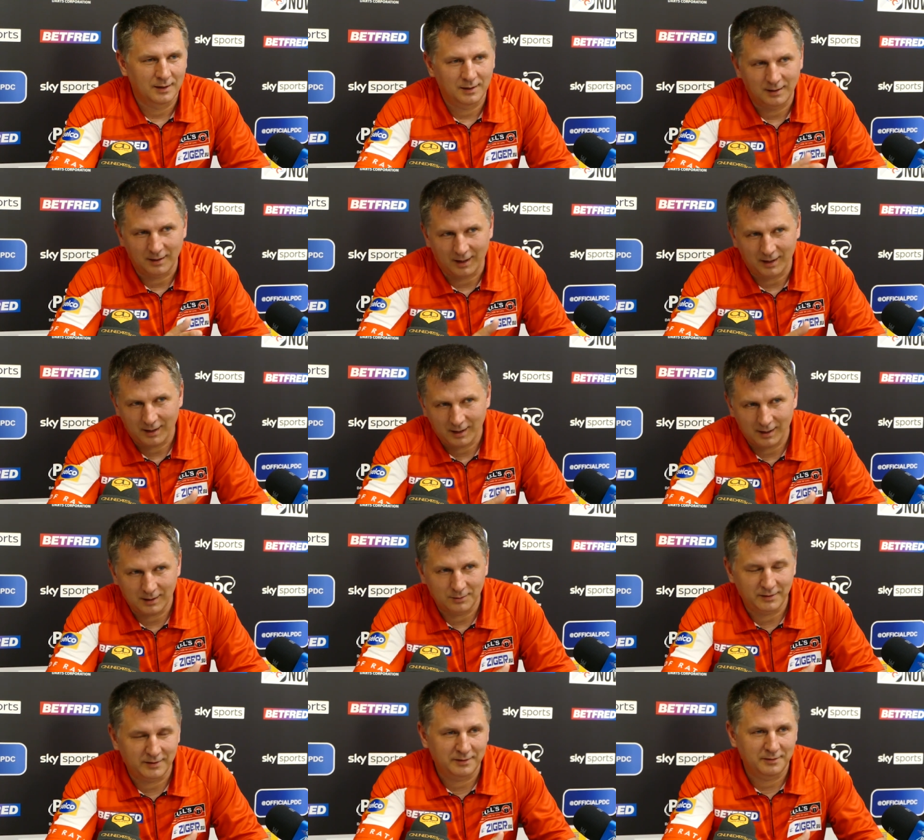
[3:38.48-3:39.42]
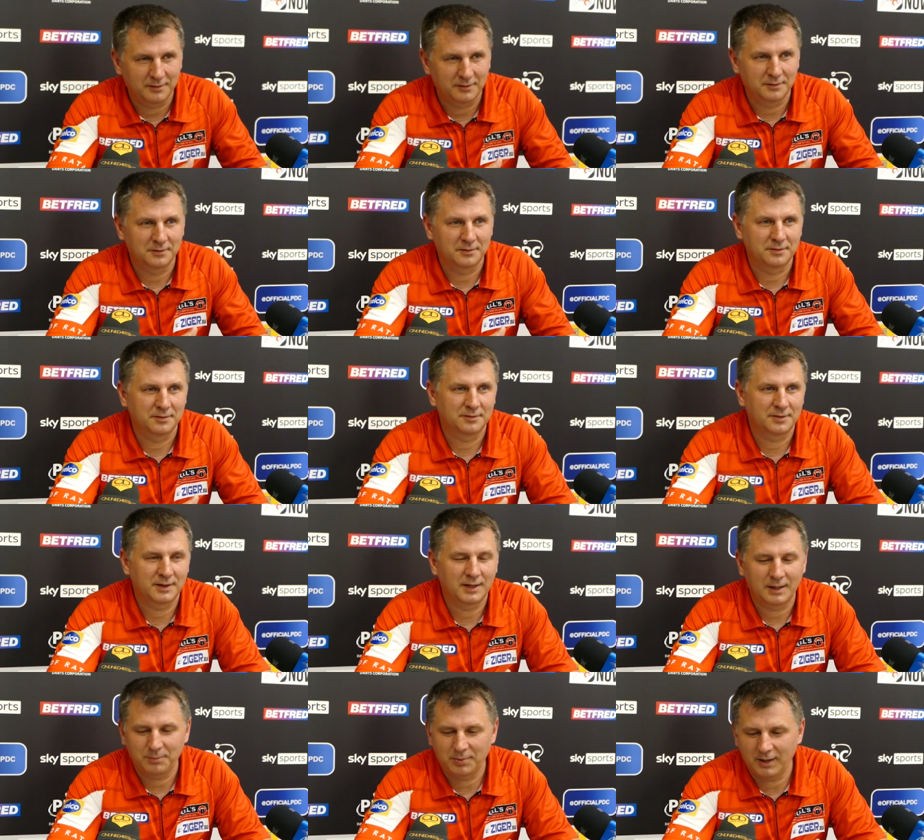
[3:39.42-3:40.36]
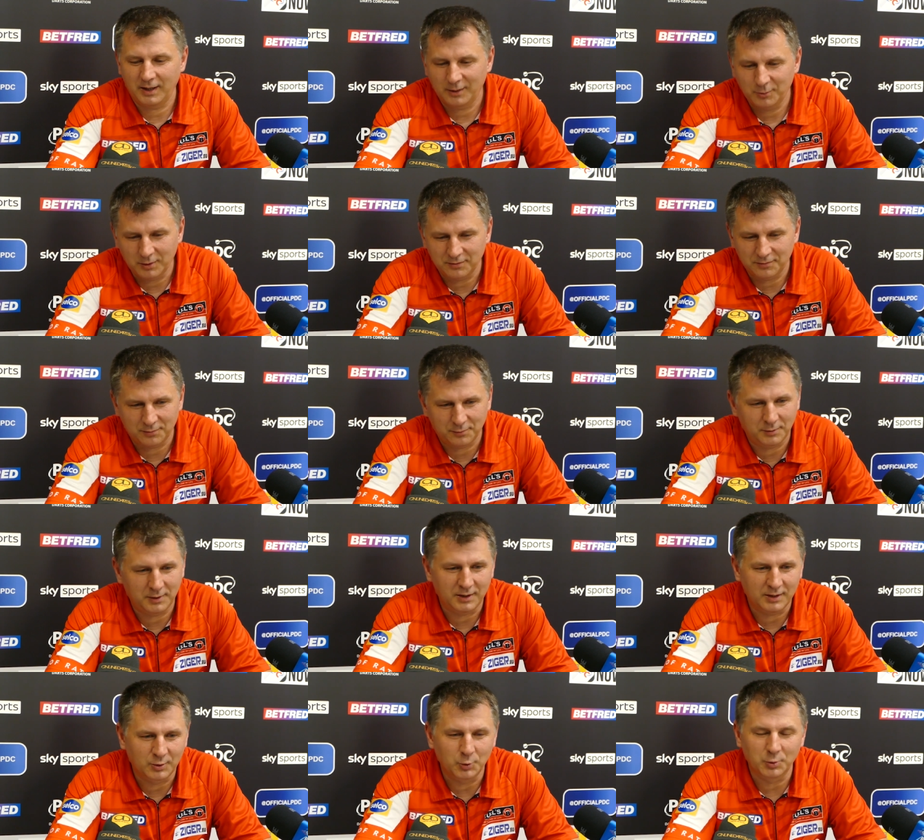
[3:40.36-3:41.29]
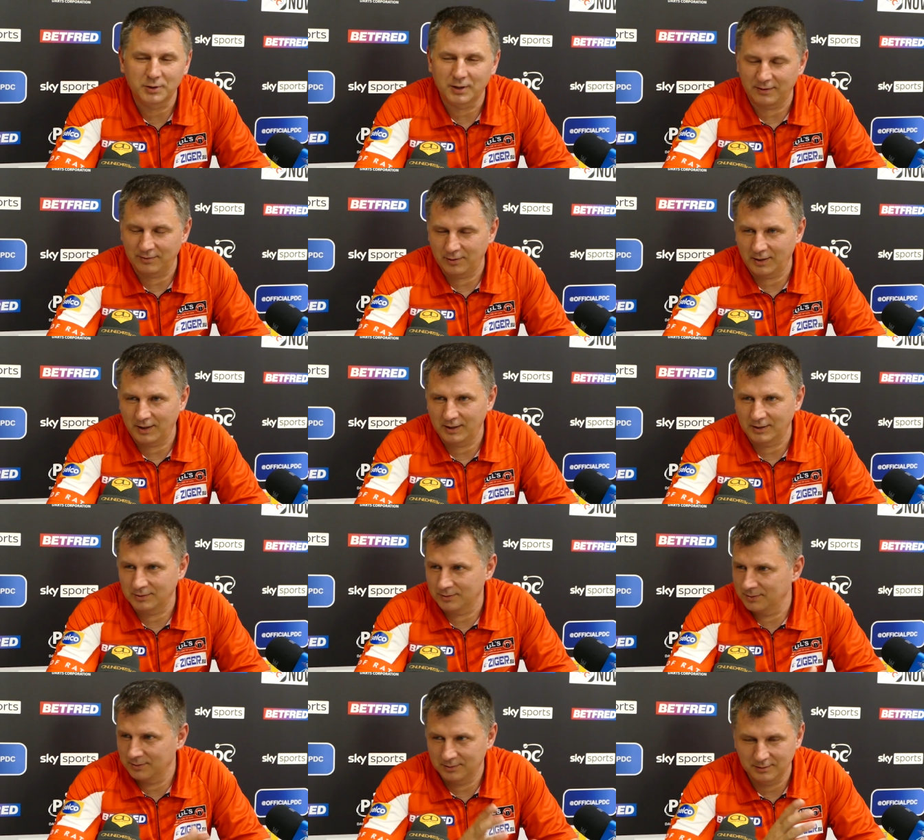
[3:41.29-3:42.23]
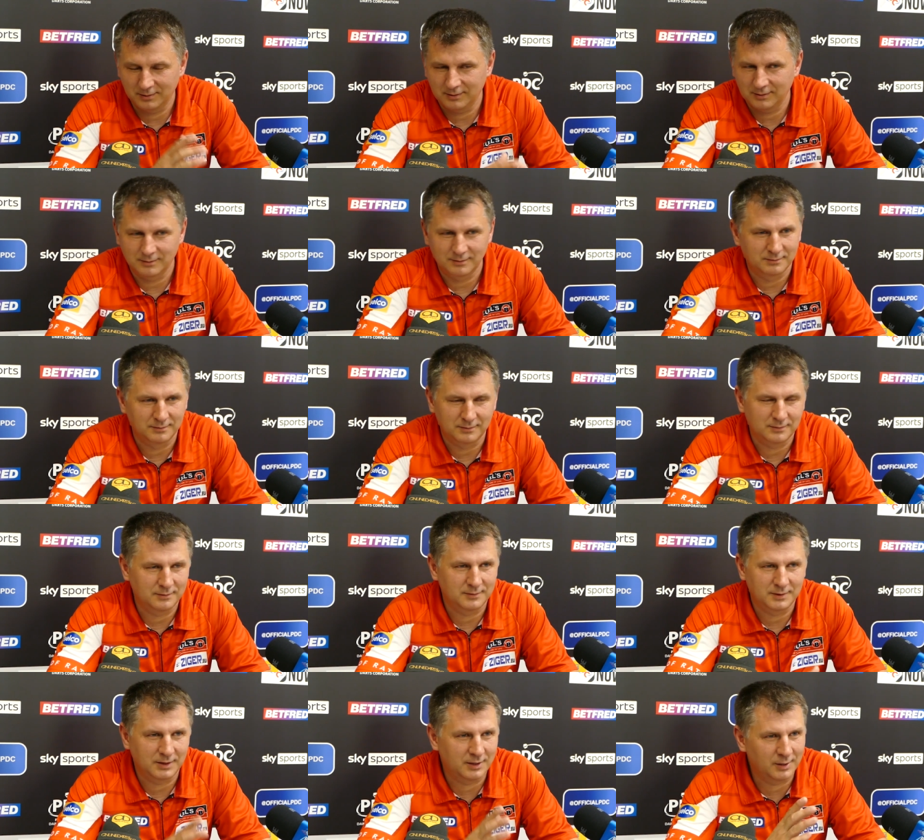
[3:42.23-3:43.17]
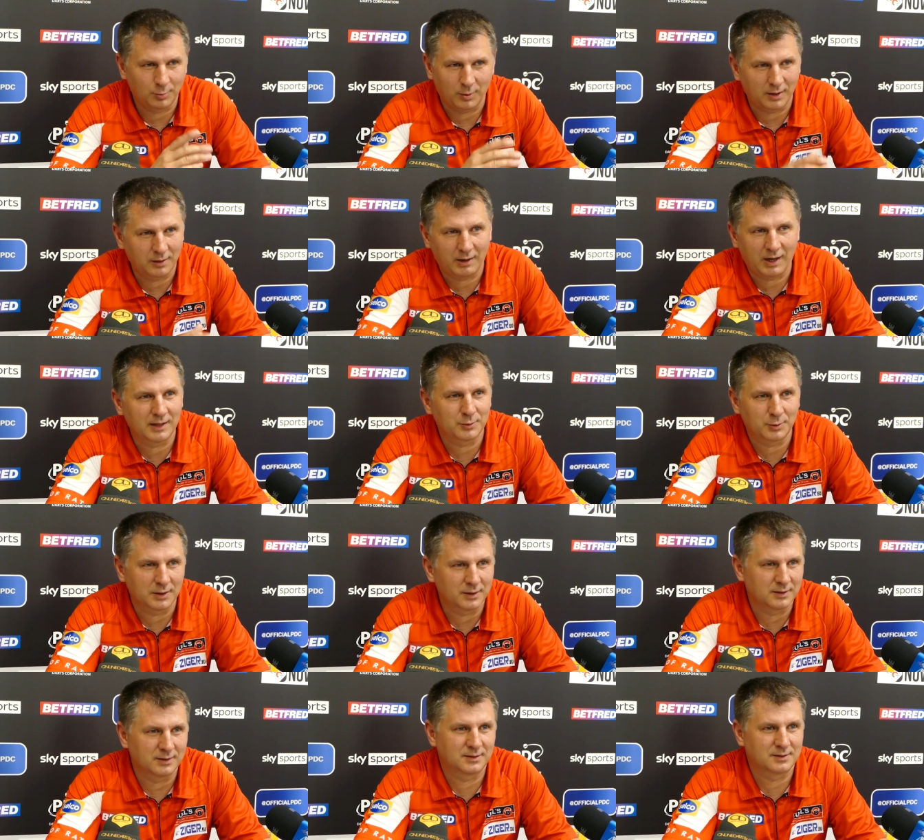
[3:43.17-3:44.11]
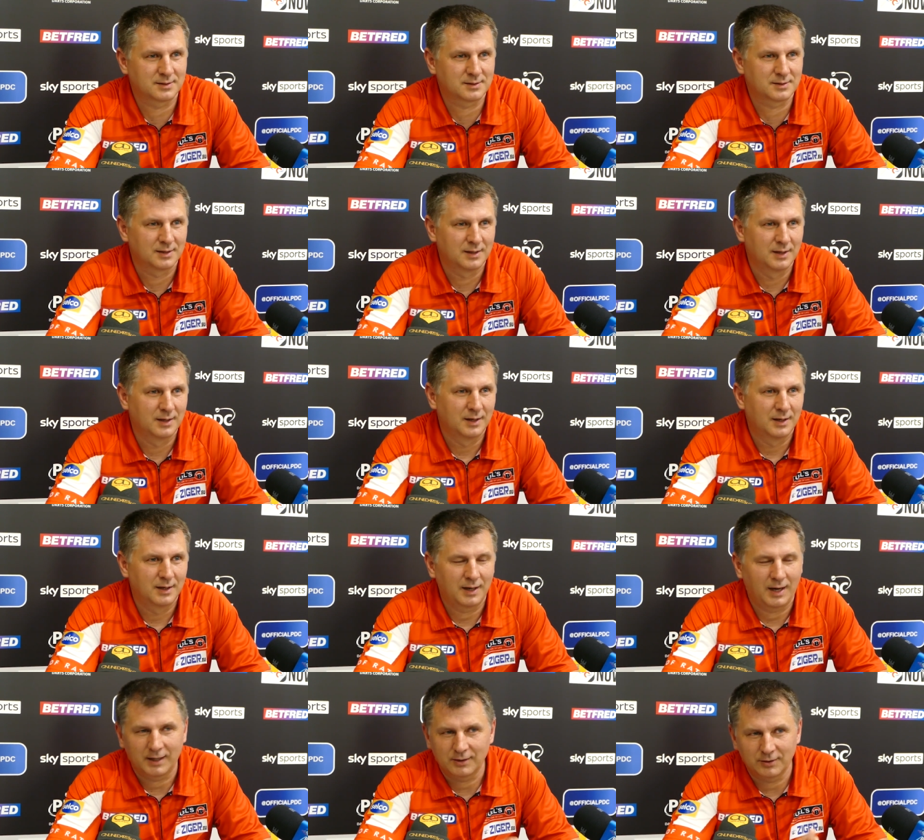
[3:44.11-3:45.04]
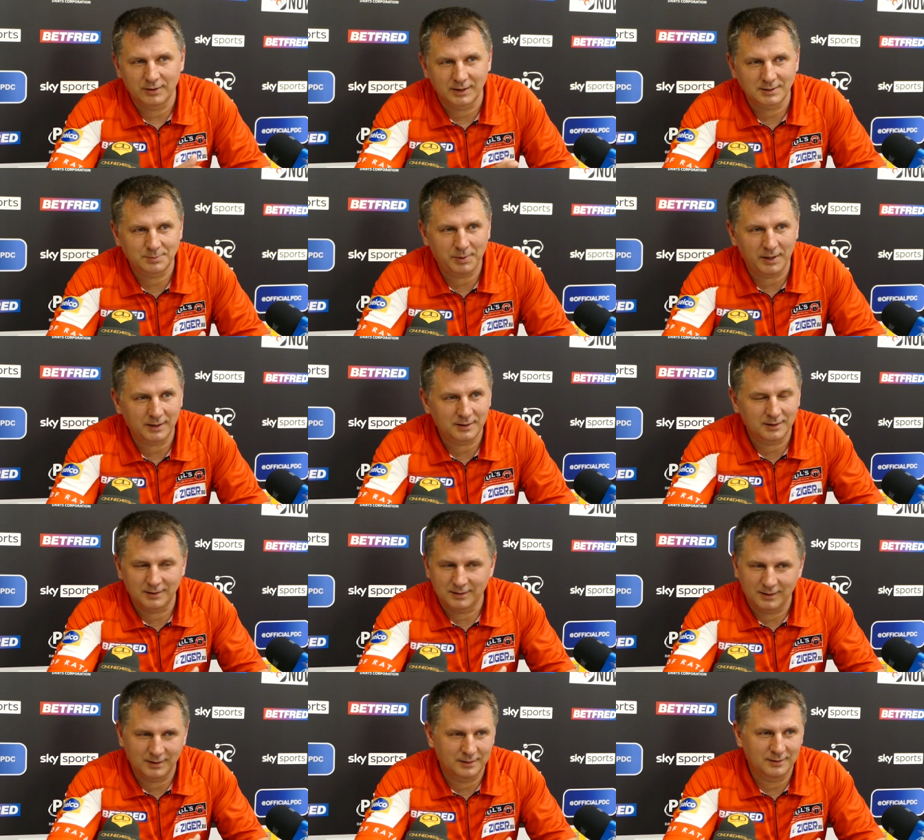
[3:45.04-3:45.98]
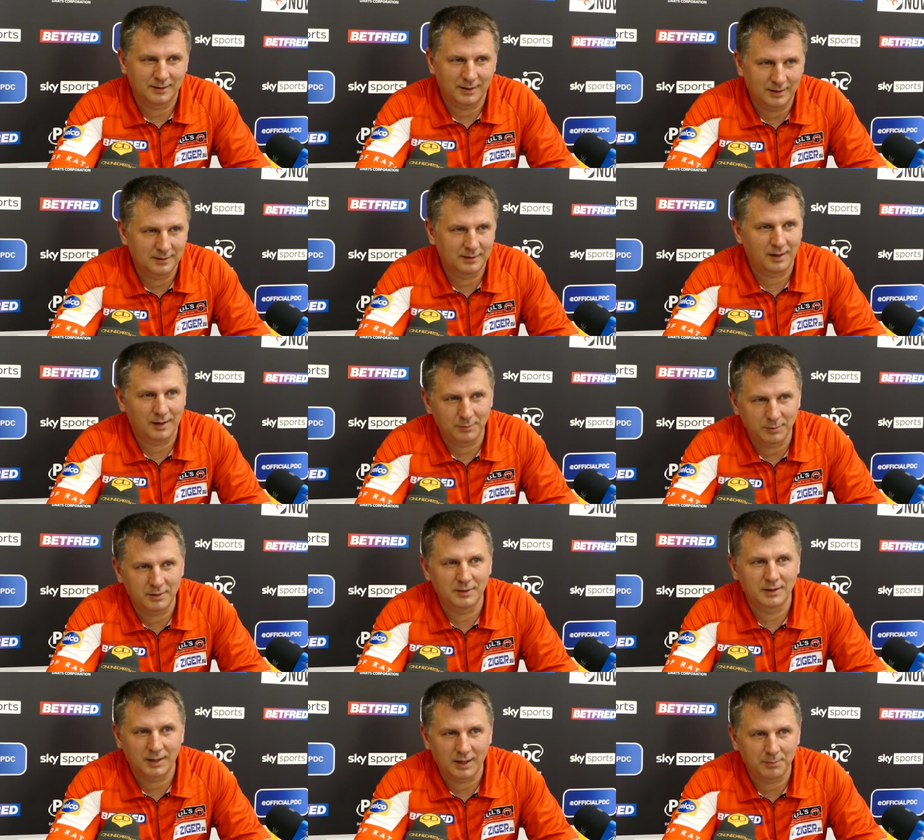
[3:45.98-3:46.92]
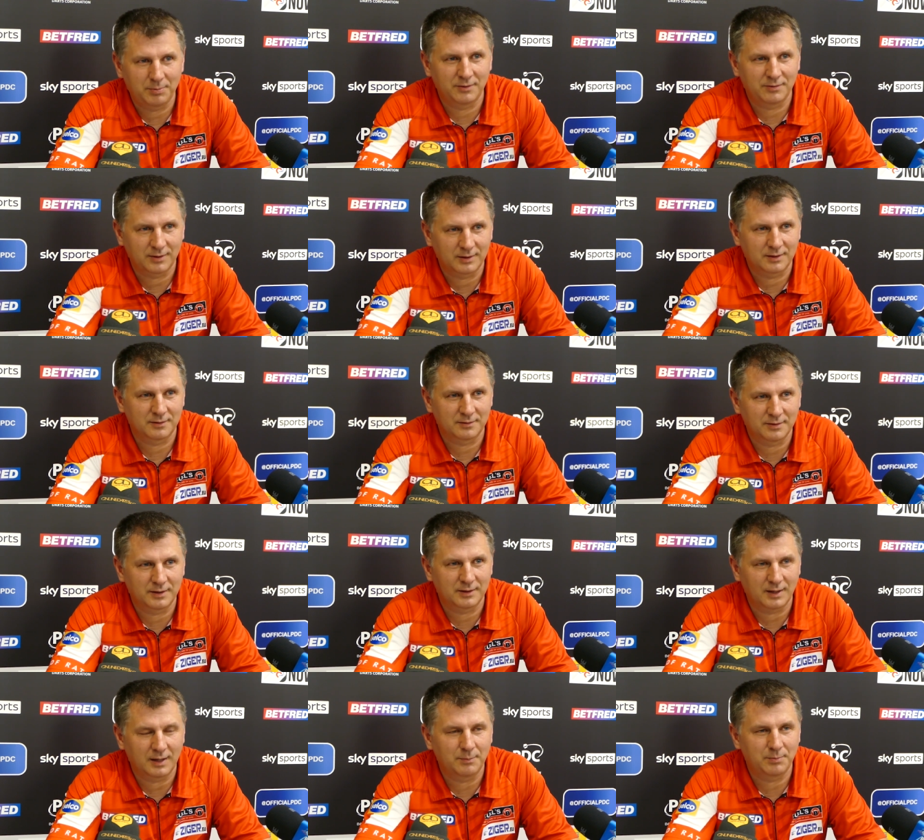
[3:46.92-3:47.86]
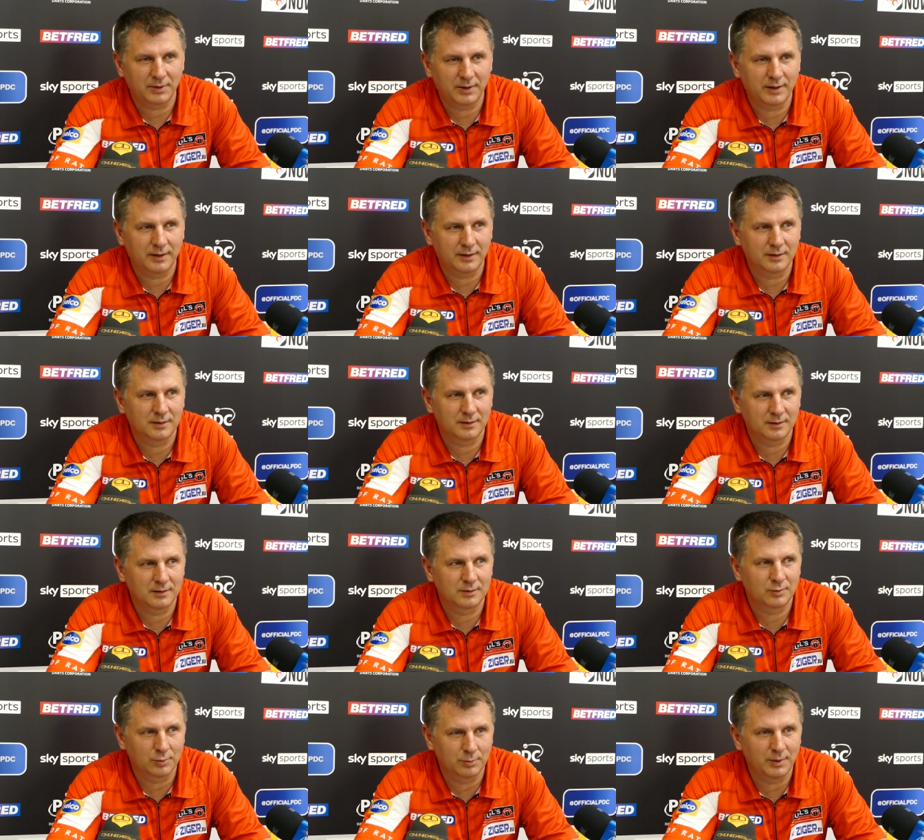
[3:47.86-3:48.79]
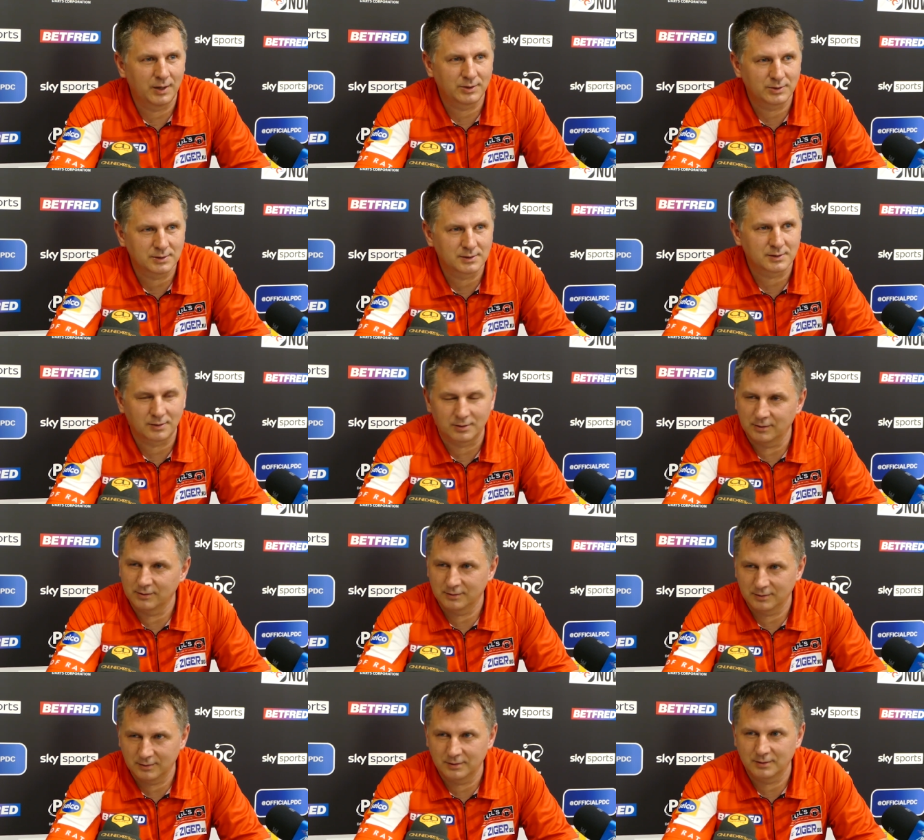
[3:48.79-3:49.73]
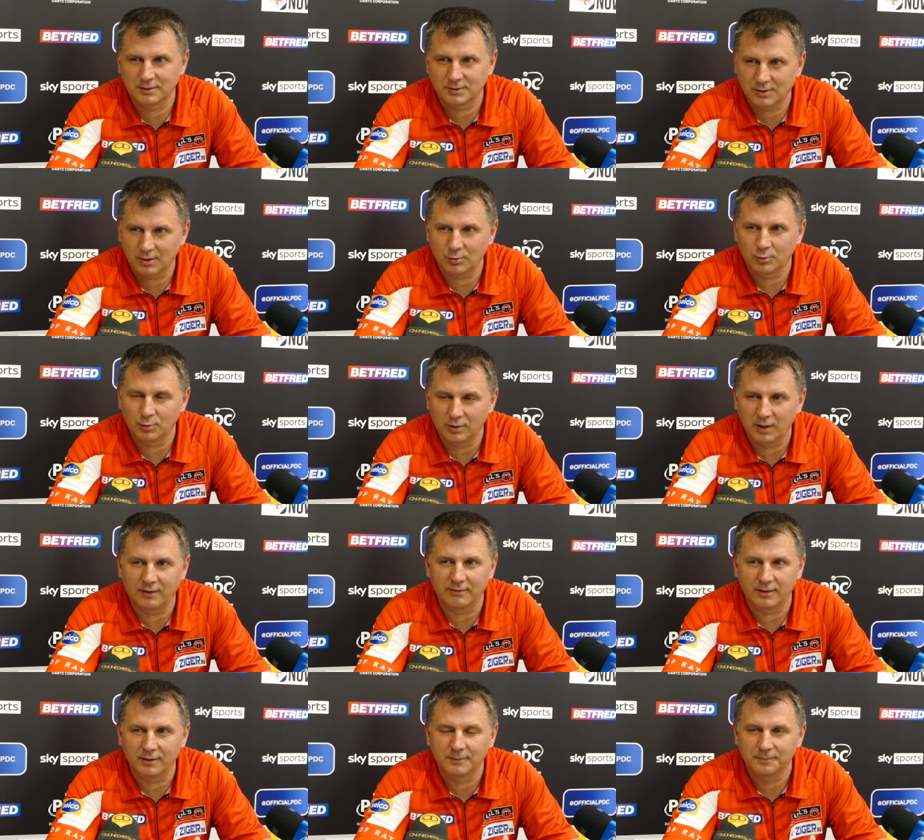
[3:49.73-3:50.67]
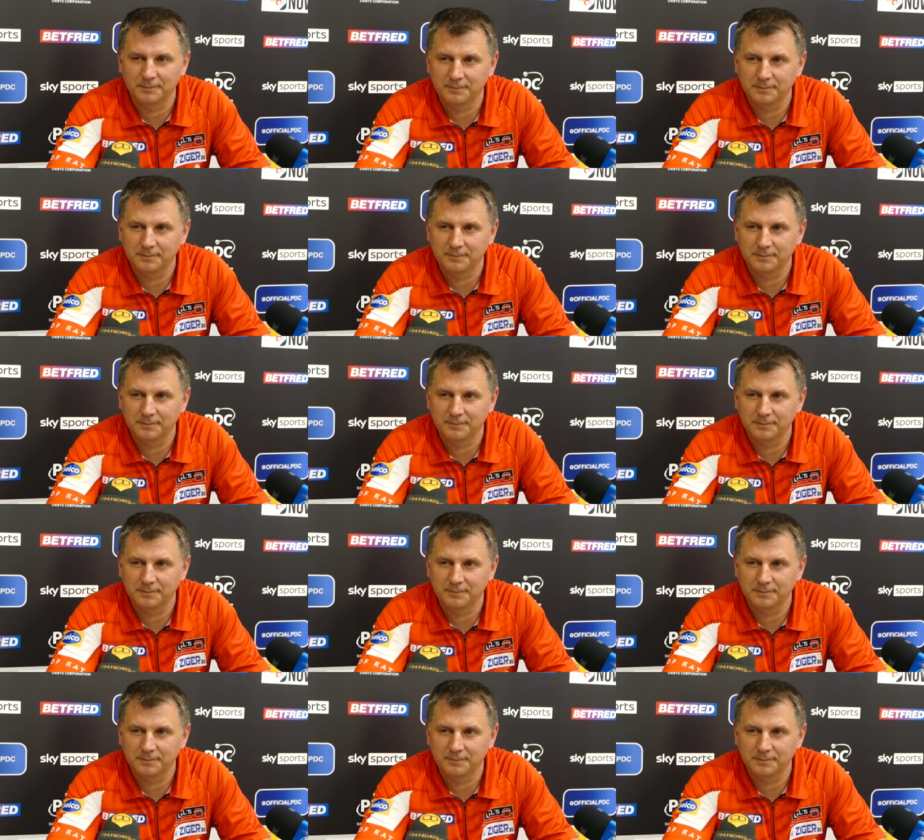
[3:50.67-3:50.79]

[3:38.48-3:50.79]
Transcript: I heard that I play with really good average, near 100. I don't expect it, and I'm really happy that I play two matches on so good level.